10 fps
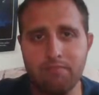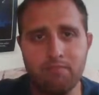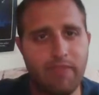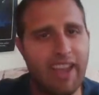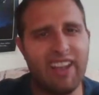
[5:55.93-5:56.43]

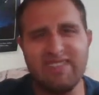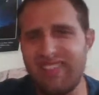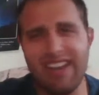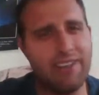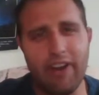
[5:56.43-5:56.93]
Yeah,
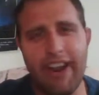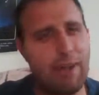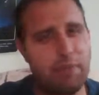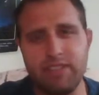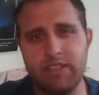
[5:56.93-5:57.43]
that never
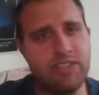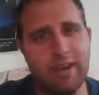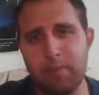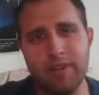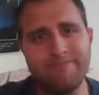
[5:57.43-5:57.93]
happens in
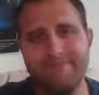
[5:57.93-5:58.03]
Jumper.